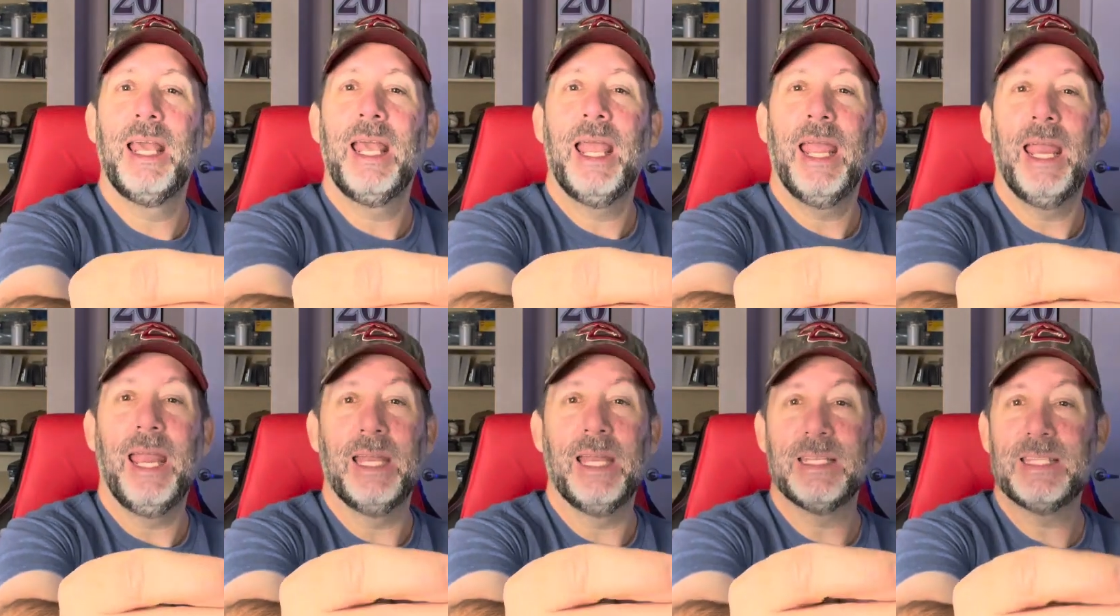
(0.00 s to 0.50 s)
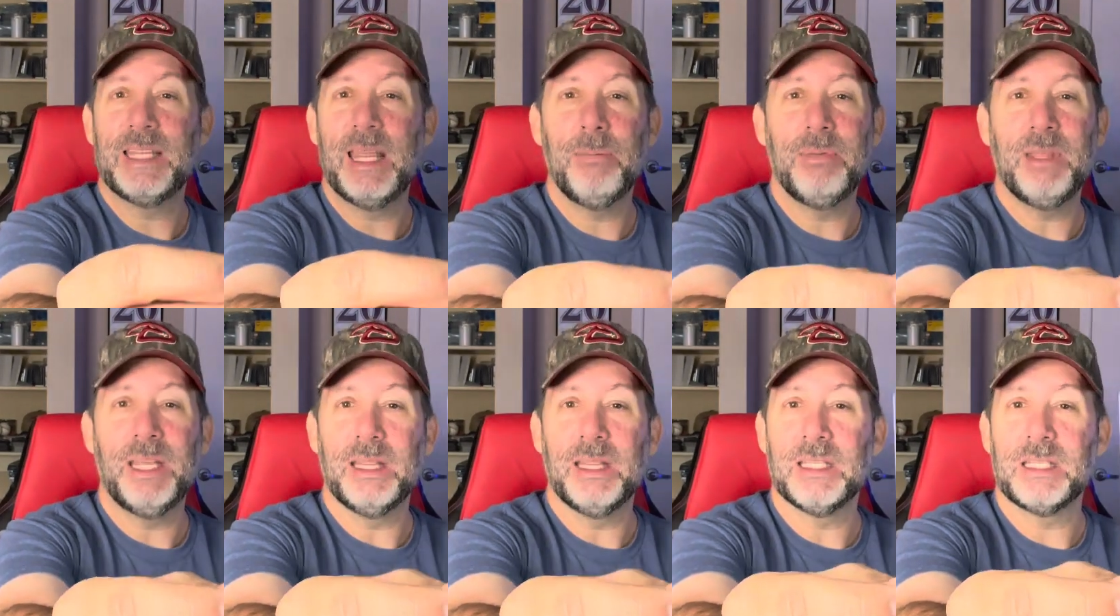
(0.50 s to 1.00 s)
And same
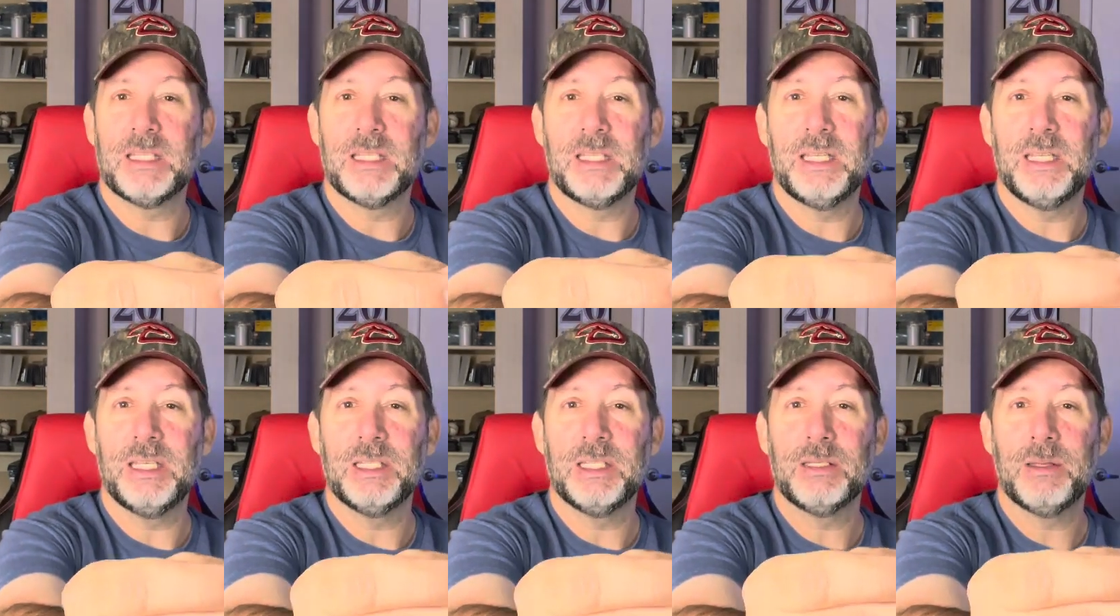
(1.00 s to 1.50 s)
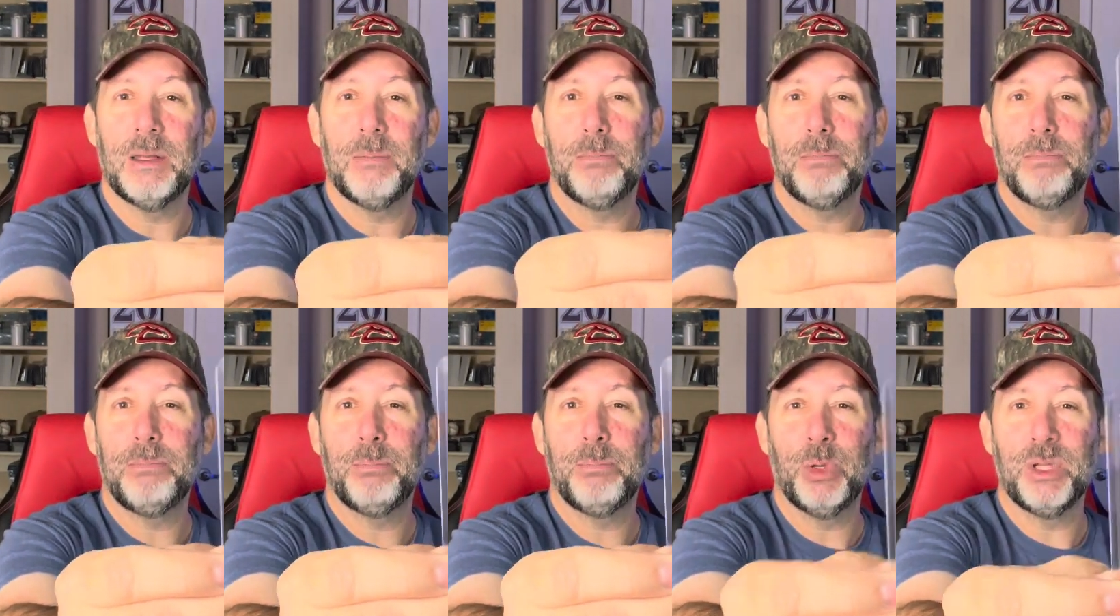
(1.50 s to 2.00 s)
thing, this is his
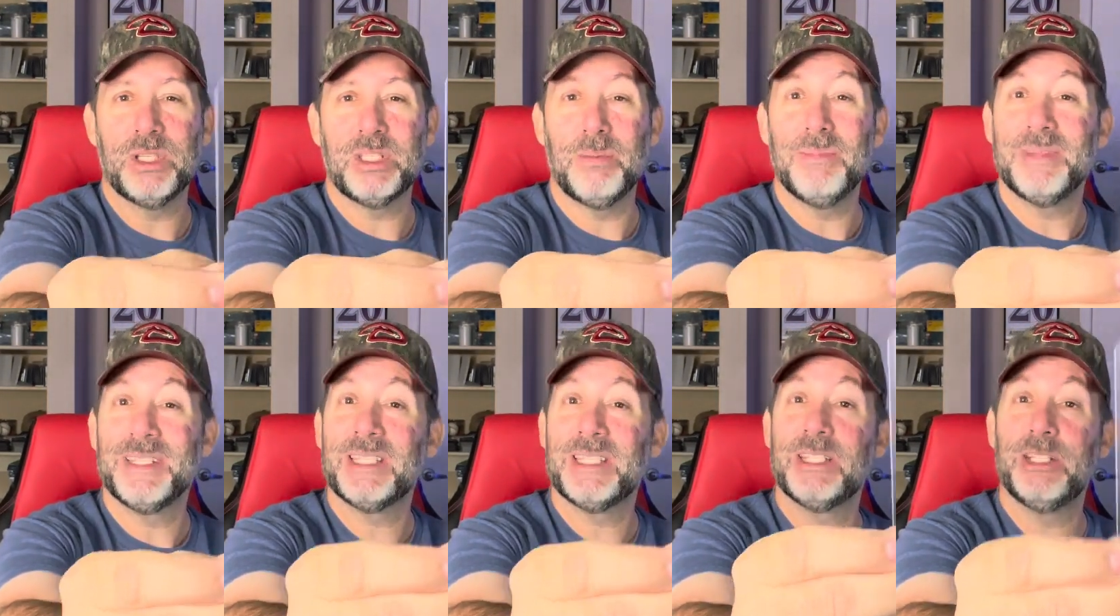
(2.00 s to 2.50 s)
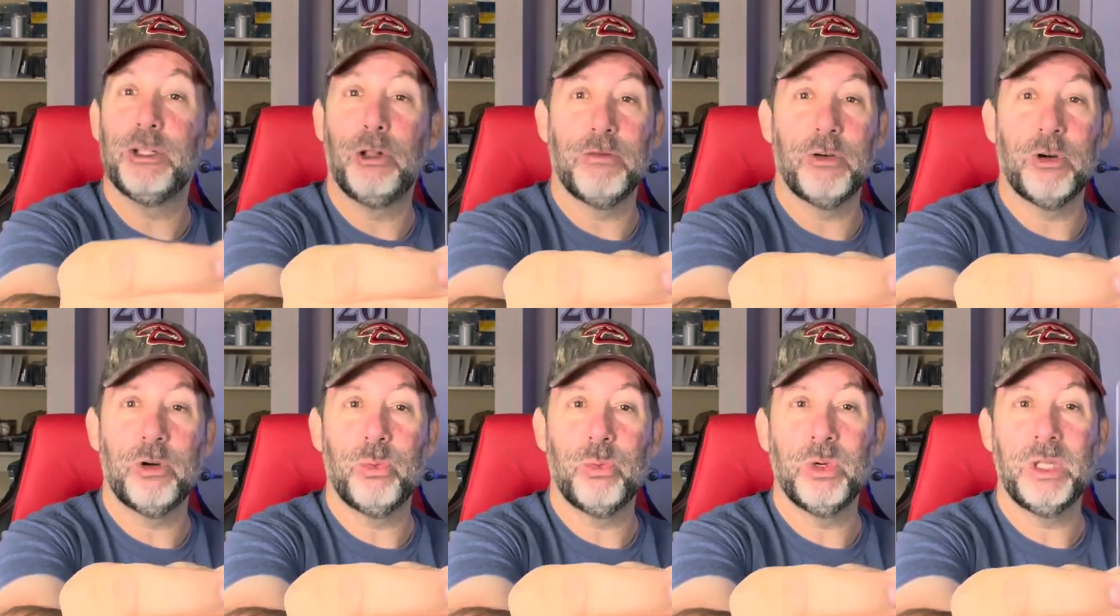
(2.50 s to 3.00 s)
Prism
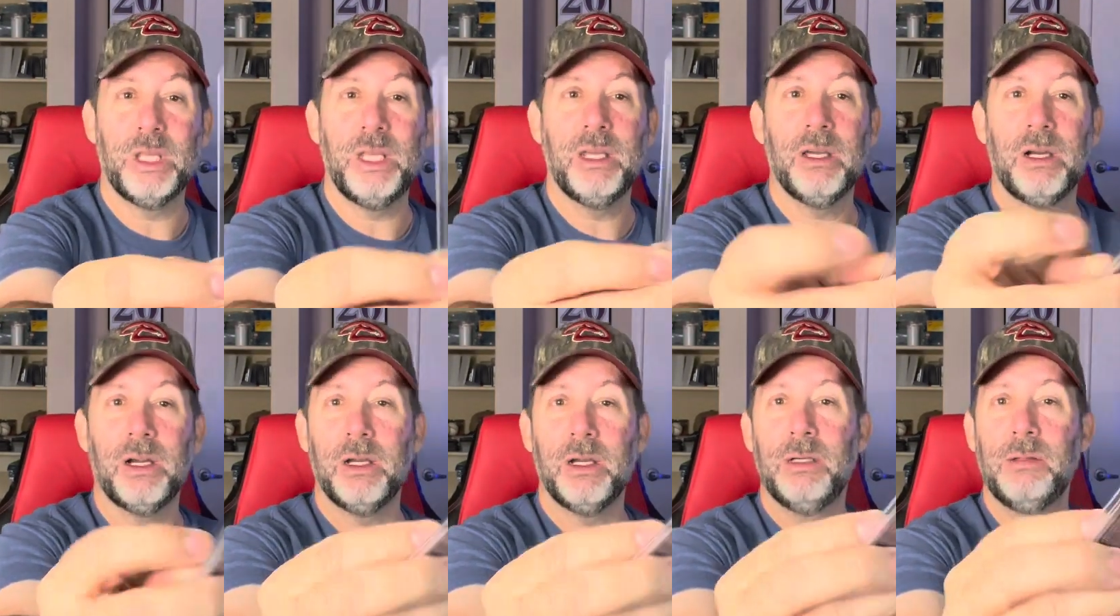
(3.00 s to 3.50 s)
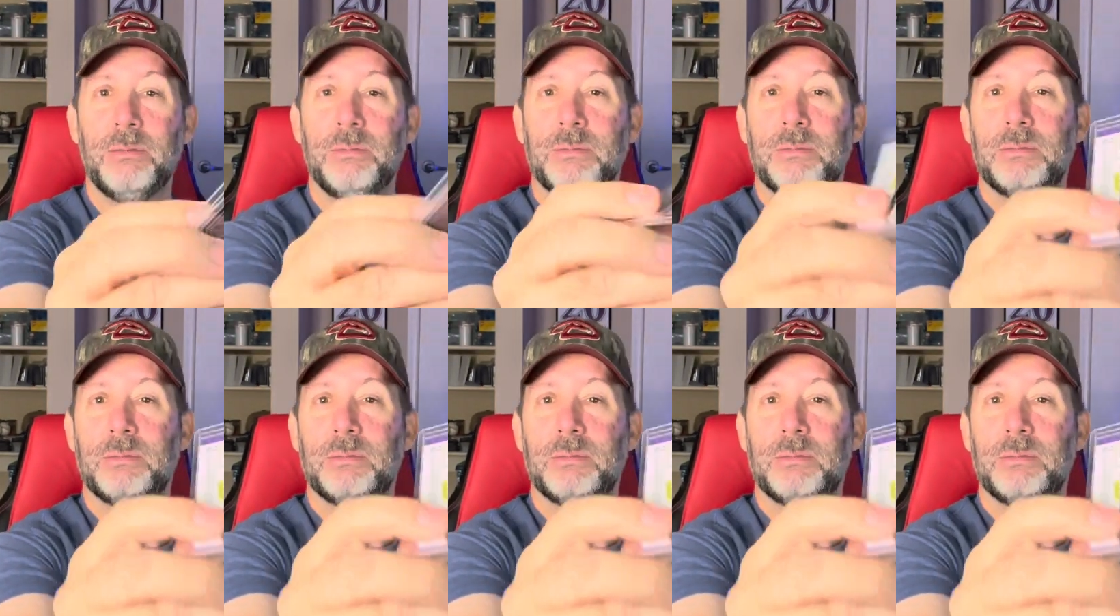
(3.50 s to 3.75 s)
Silver rookie card.